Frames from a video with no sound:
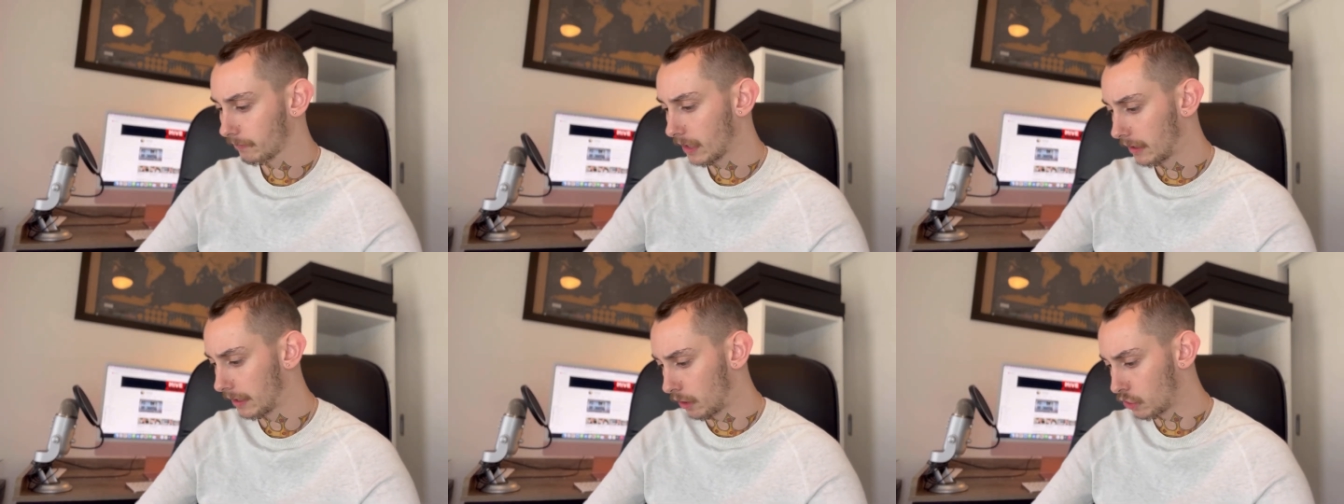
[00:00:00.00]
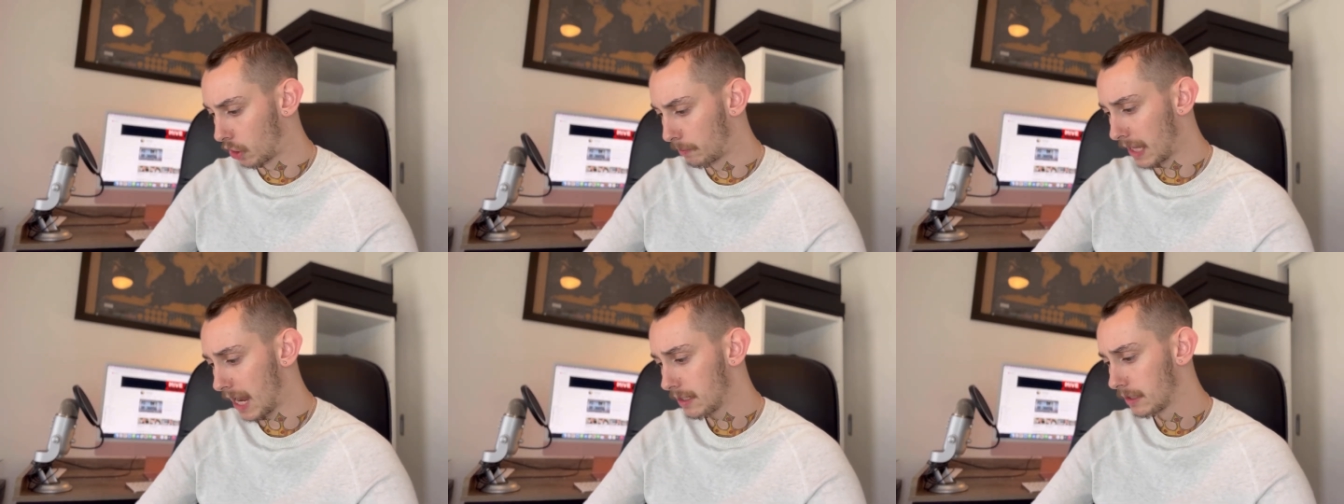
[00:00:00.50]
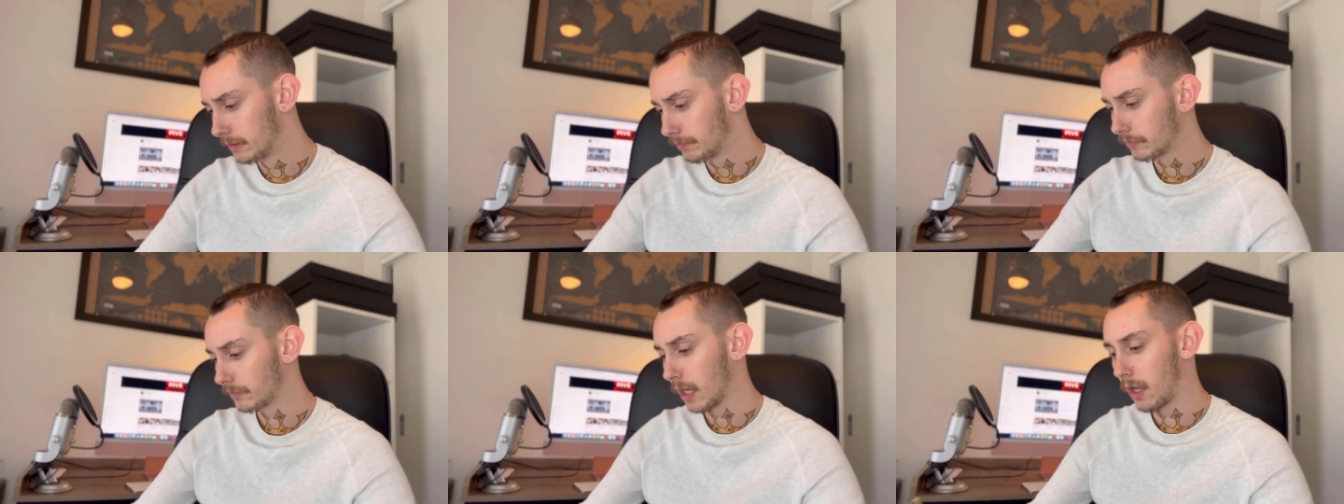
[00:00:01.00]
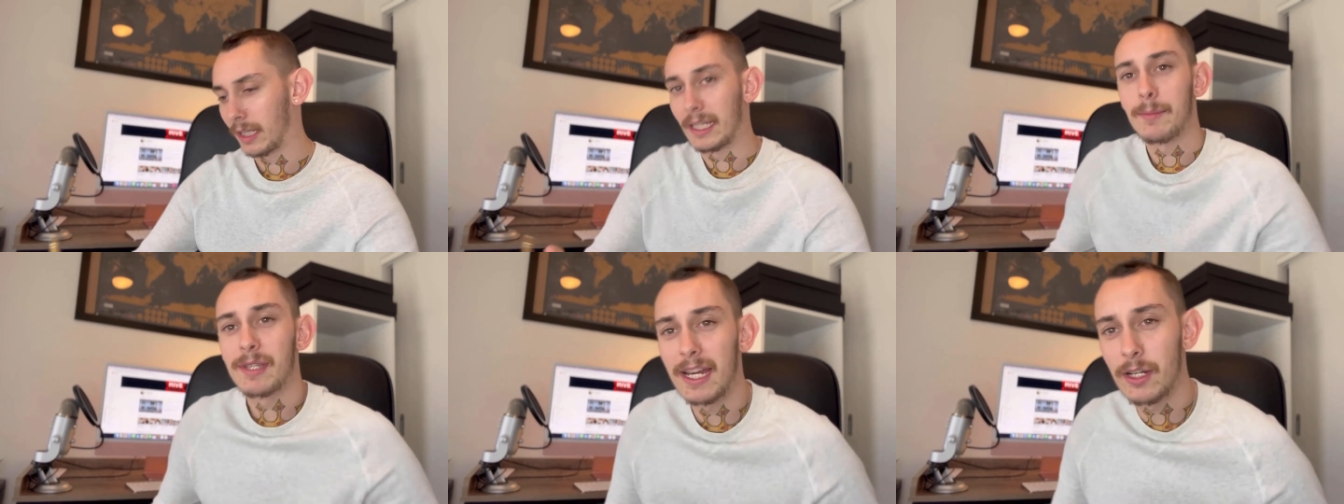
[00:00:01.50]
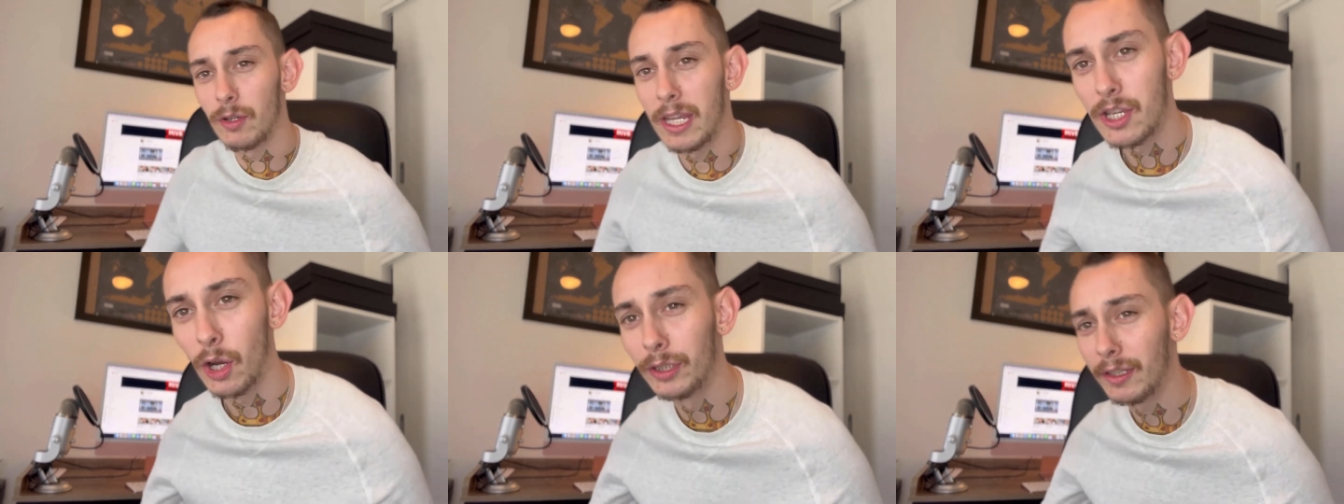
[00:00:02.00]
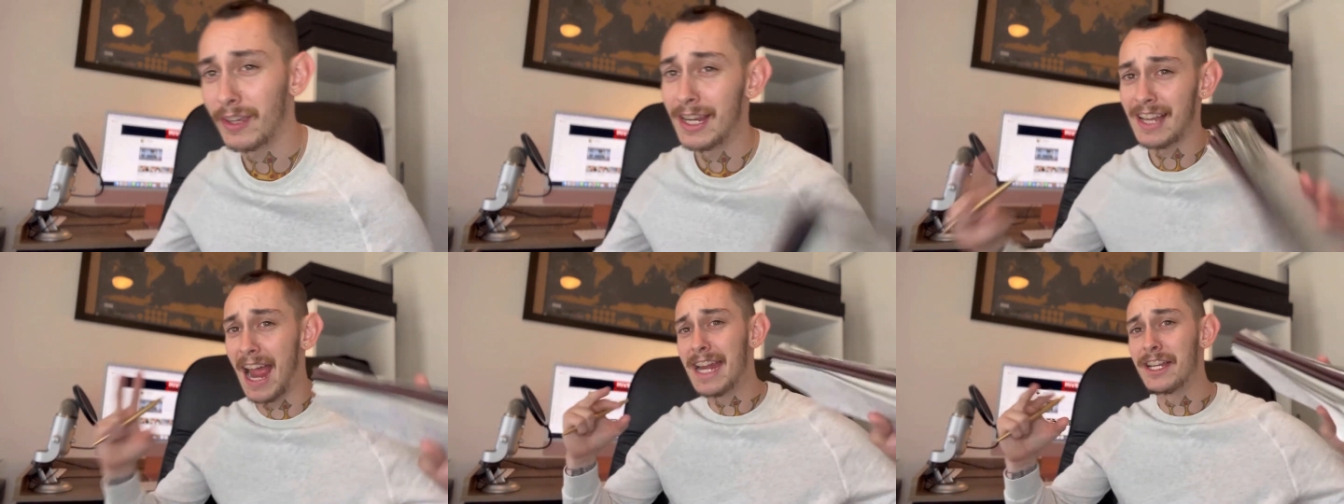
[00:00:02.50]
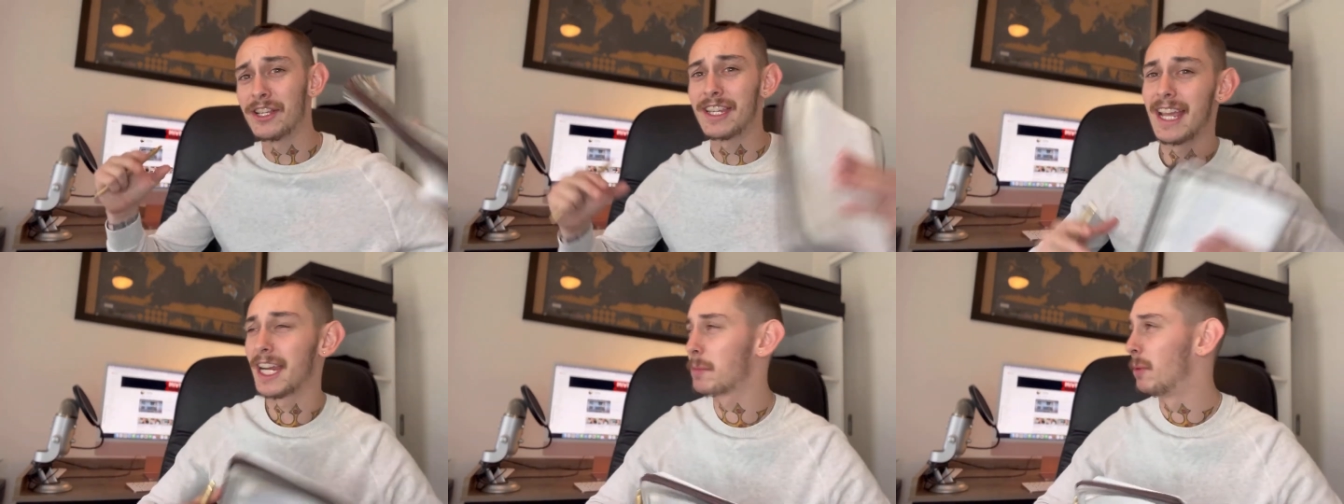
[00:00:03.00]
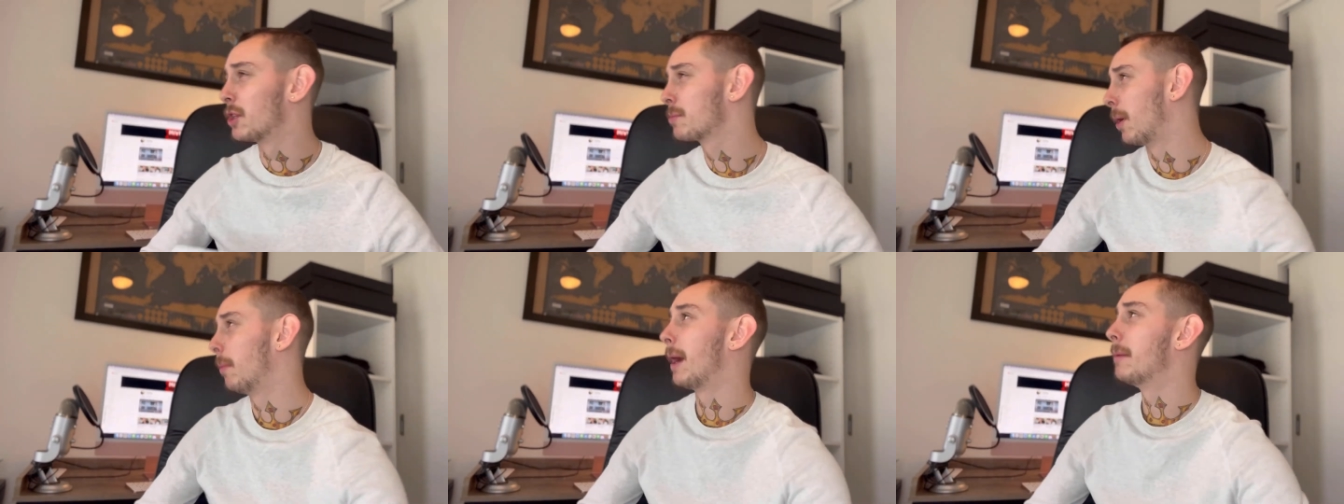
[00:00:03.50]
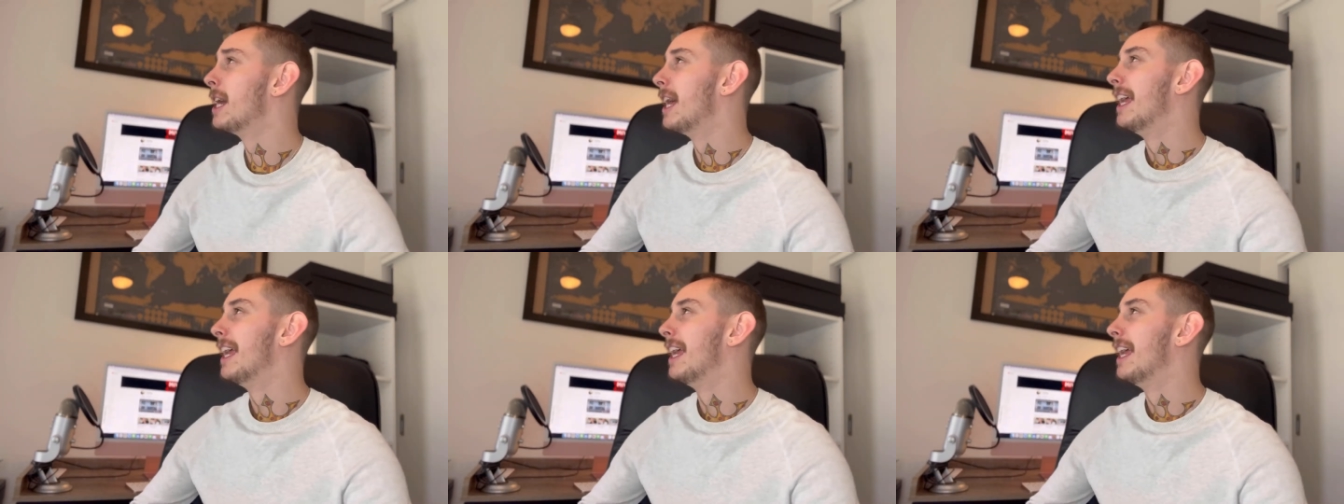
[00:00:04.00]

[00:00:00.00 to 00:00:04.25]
on top of that, I keep seeing all these OnlyFans agency experts pop up.